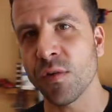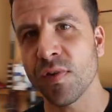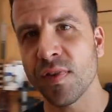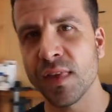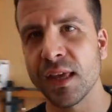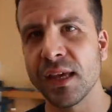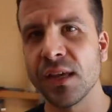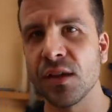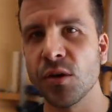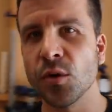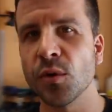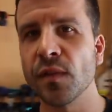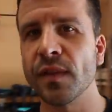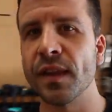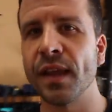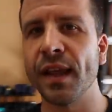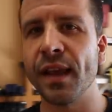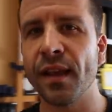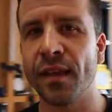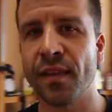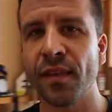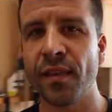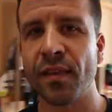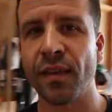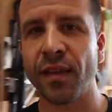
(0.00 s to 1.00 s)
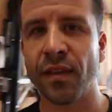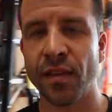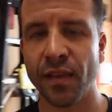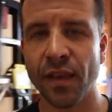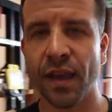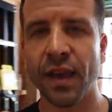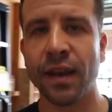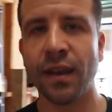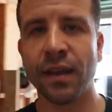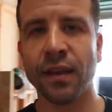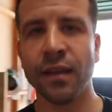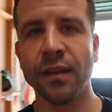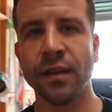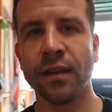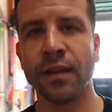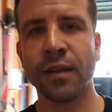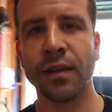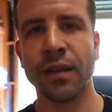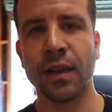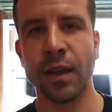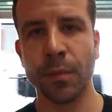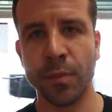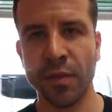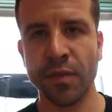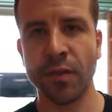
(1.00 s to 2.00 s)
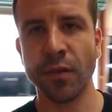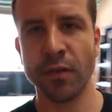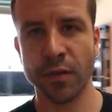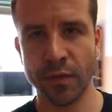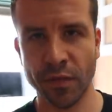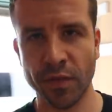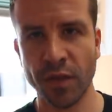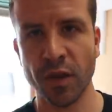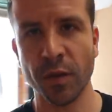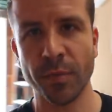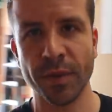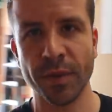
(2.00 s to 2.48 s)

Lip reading: see you in the next exciting episode of Scott